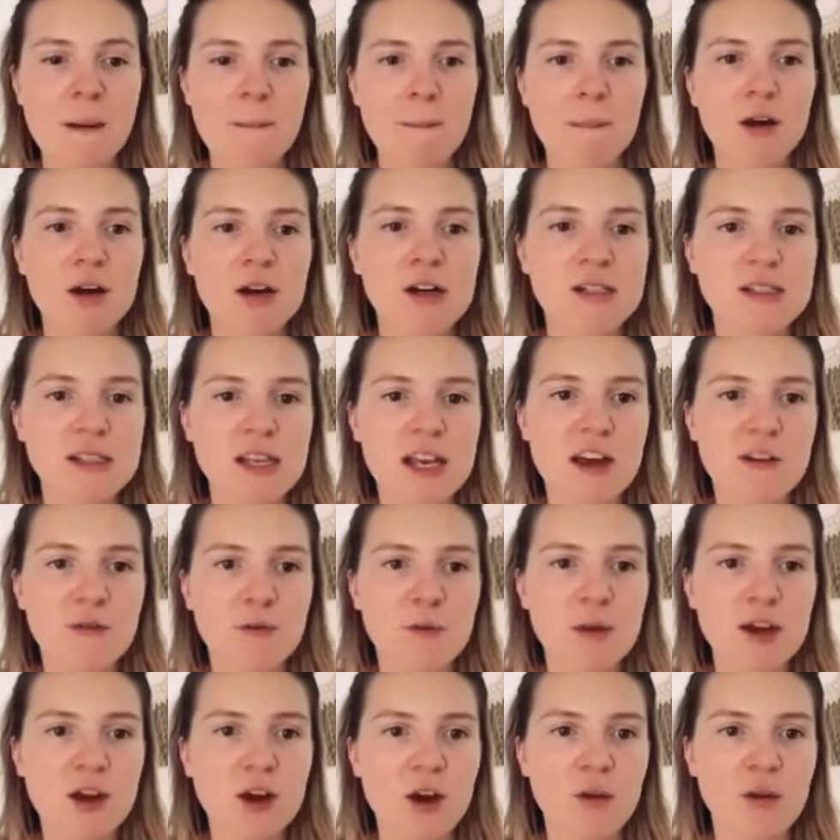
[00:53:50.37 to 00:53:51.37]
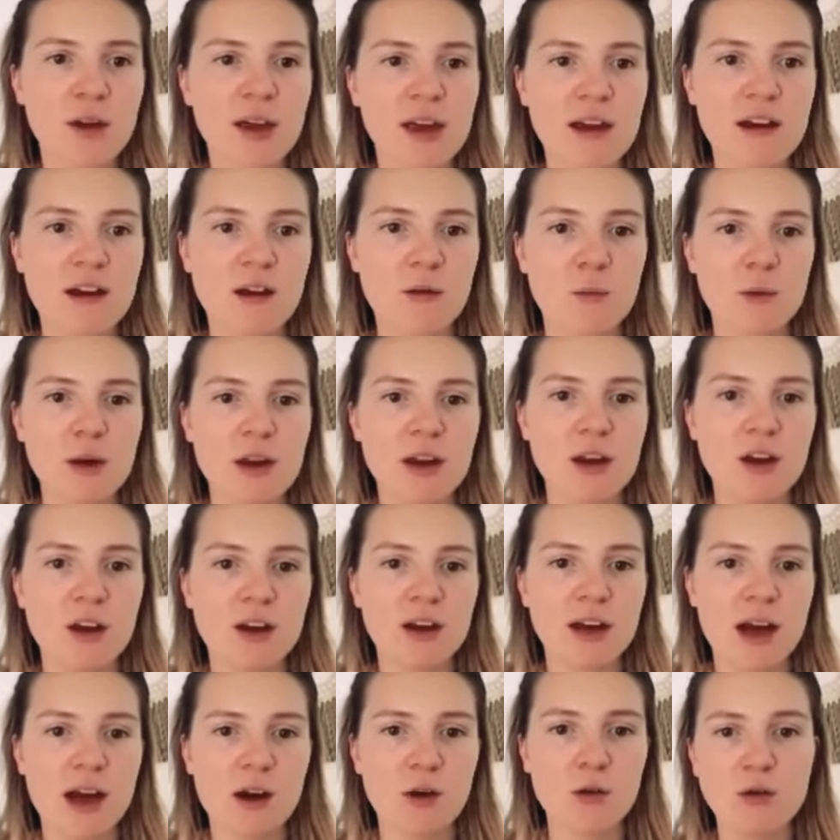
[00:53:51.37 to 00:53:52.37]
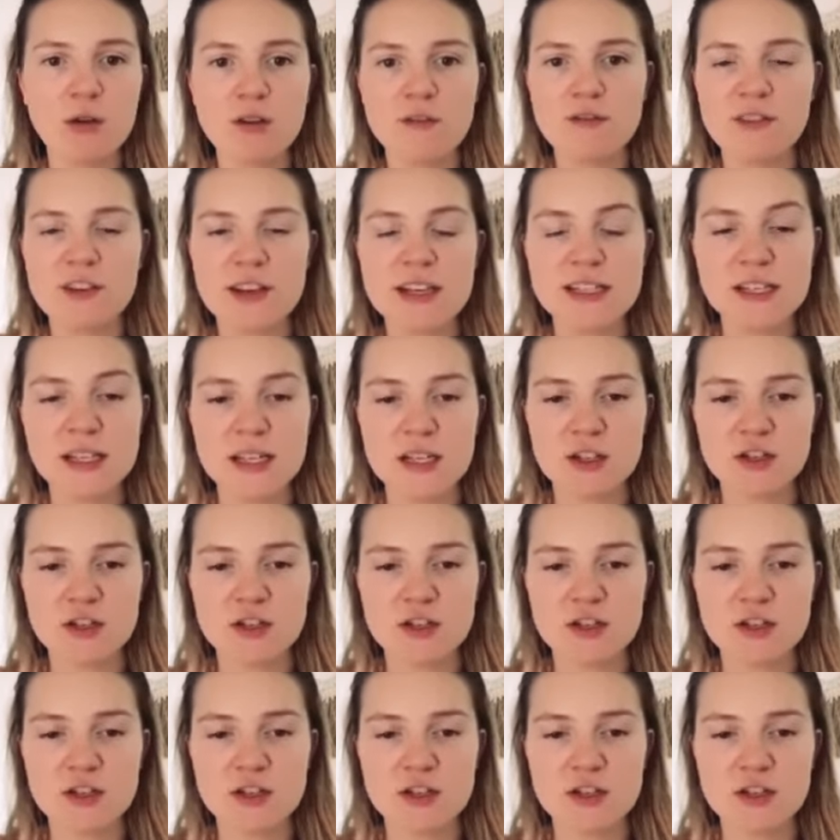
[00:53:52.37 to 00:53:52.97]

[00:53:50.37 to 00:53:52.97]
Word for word: Because if we go here and we look at all of these